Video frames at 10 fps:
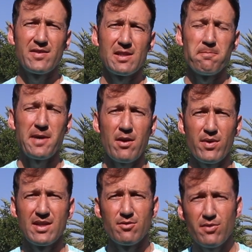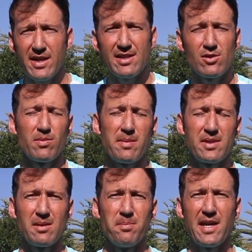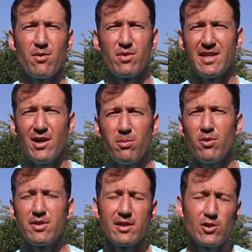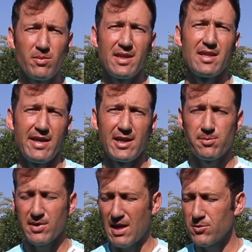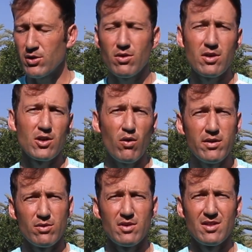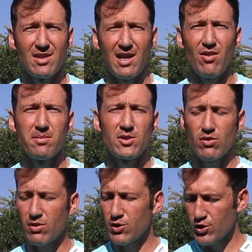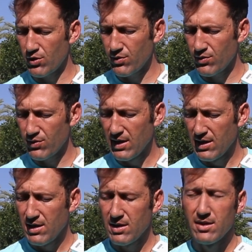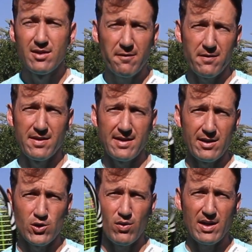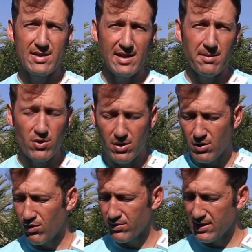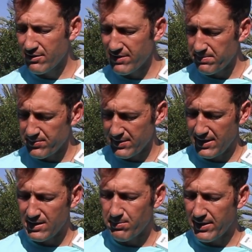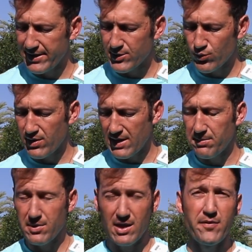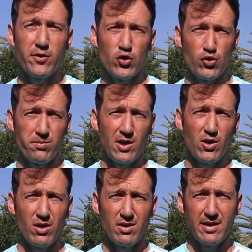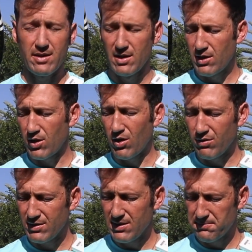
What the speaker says: some pain with the wrist, or maybe some pain with the elbow. There's so many things, but I'm not gonna go into this now. I'm just gonna show you different things. So let's say I'm gonna hold the grip in a place where I believe you should be hold.